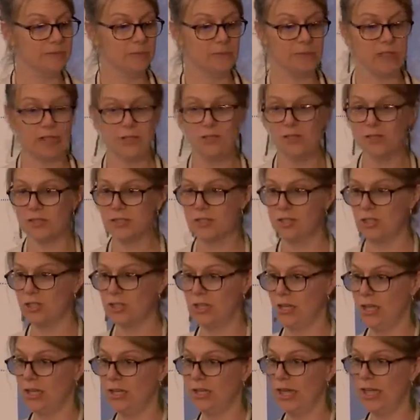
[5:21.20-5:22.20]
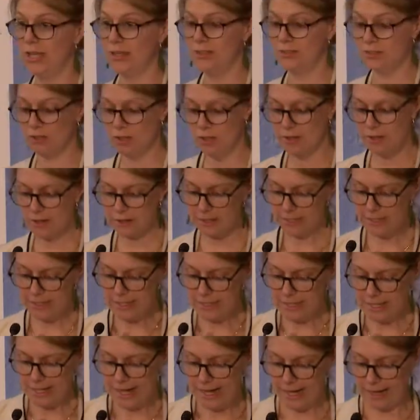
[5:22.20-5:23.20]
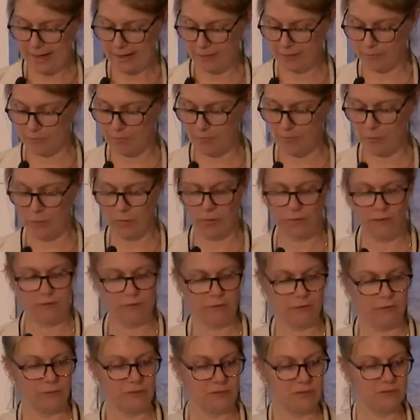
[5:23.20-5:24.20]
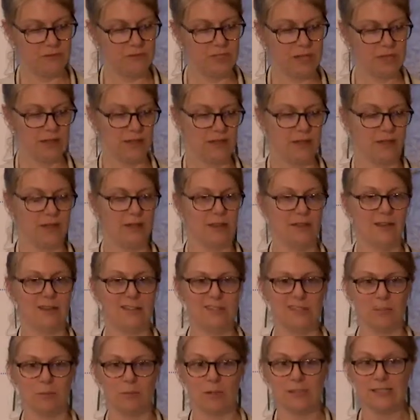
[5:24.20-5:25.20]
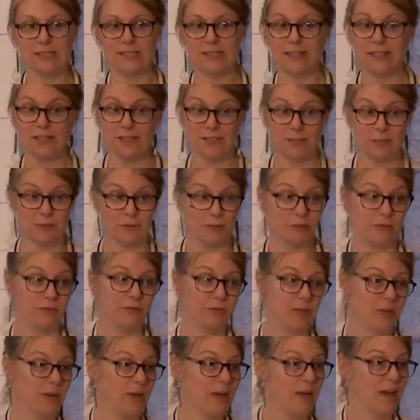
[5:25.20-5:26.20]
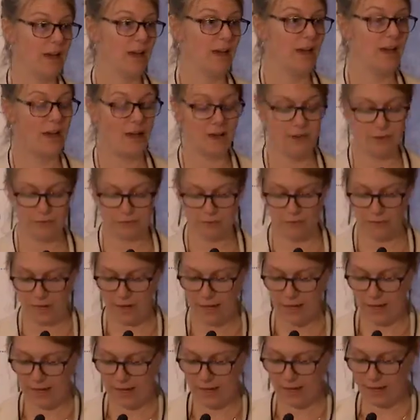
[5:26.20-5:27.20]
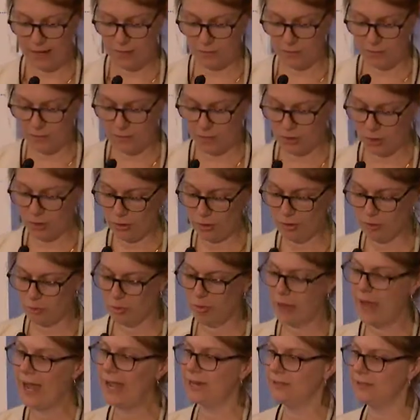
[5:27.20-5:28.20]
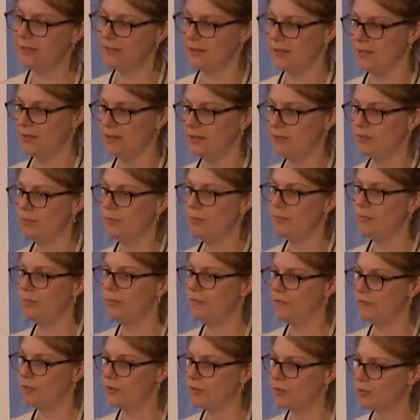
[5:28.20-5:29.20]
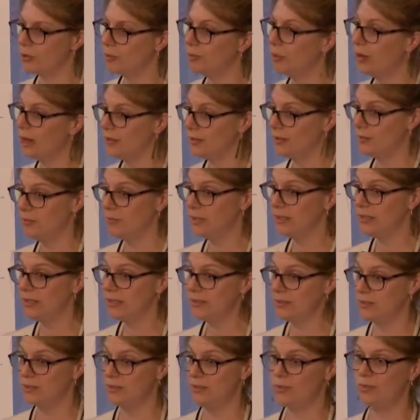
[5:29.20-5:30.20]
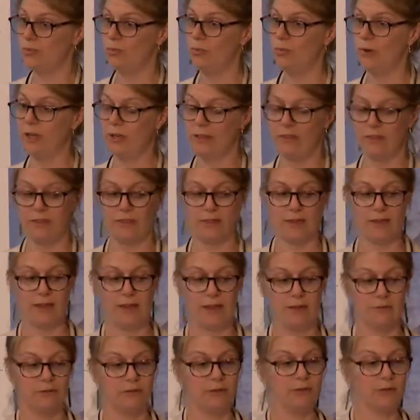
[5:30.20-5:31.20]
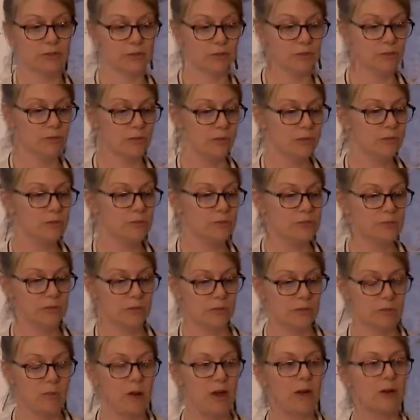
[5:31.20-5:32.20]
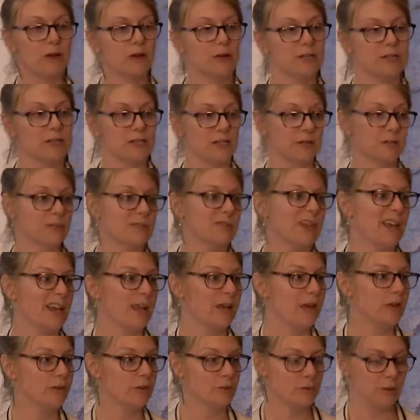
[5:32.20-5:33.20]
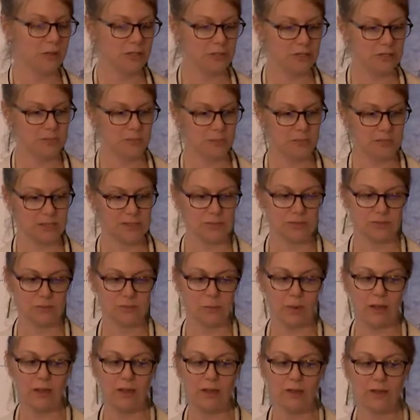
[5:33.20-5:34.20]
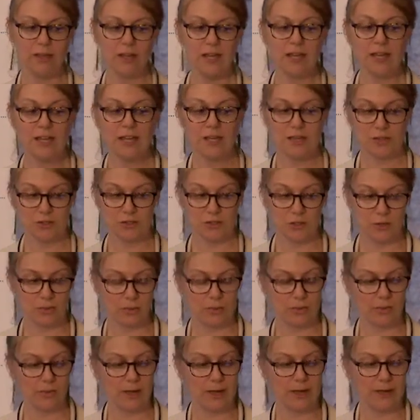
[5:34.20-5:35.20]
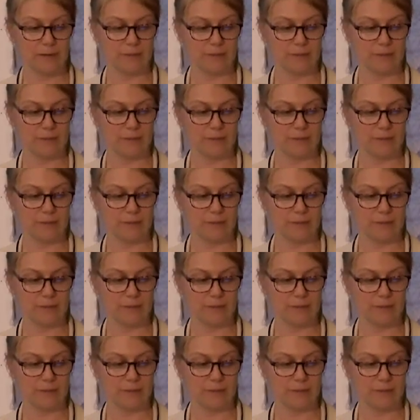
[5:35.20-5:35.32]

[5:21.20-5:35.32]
legislation, and case law. We've done some extensive reviewing of current practice and future possibilities with focus groups, with partners, and other participants as well. So